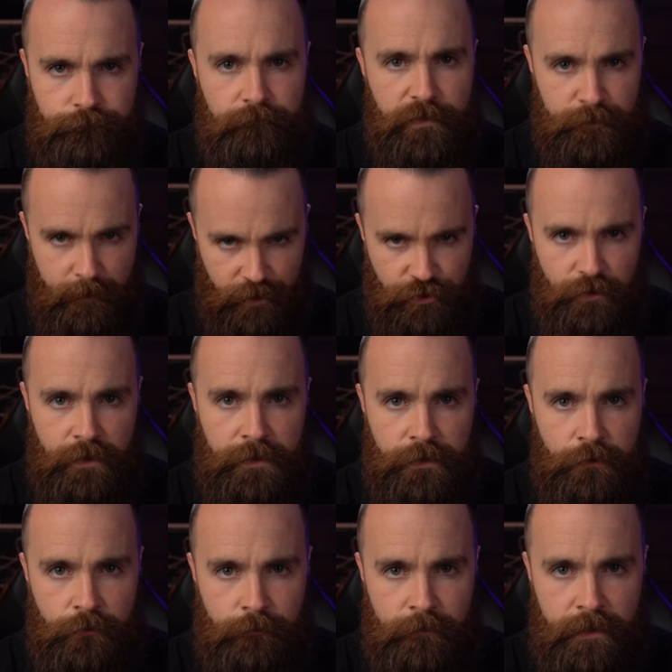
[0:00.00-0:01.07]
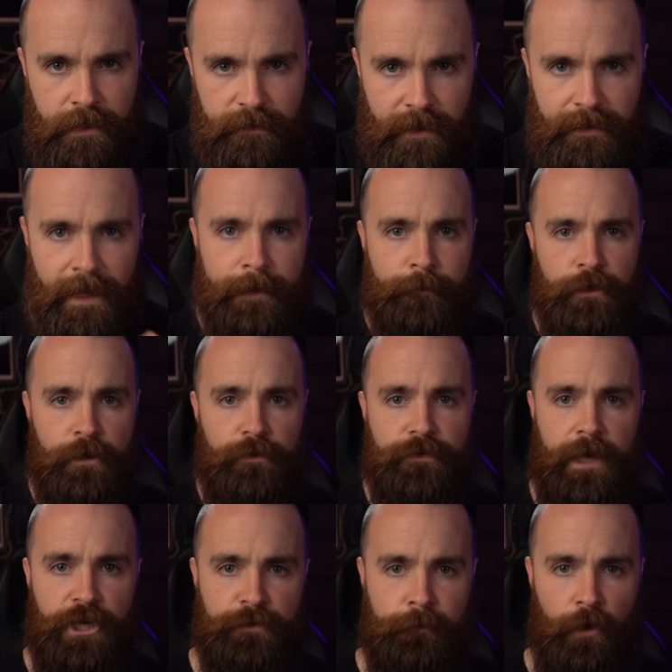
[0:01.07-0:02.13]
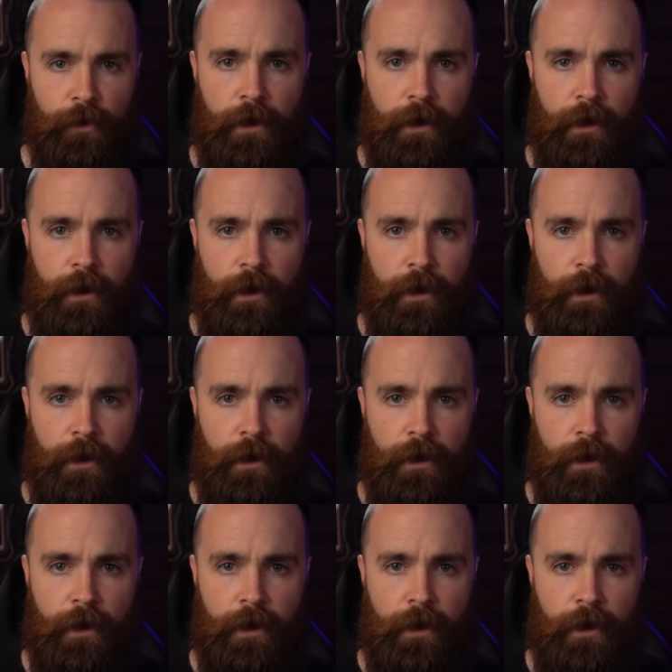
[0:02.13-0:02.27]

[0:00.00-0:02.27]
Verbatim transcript: Let's make sure you do. Hit that like button, notification bell,